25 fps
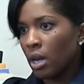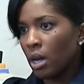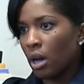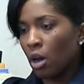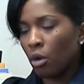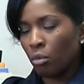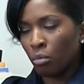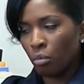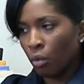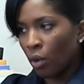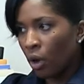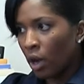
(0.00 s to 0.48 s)

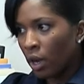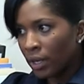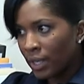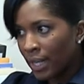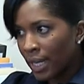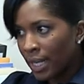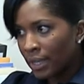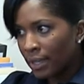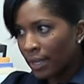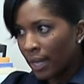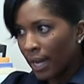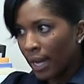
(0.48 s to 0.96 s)
on broad
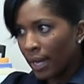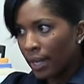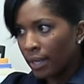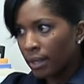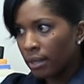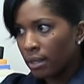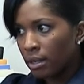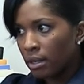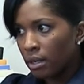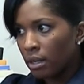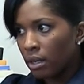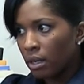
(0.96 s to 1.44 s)
daylight
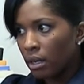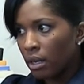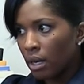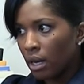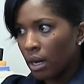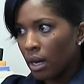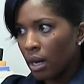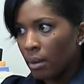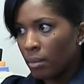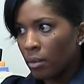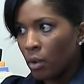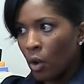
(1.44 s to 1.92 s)

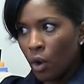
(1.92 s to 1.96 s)
um,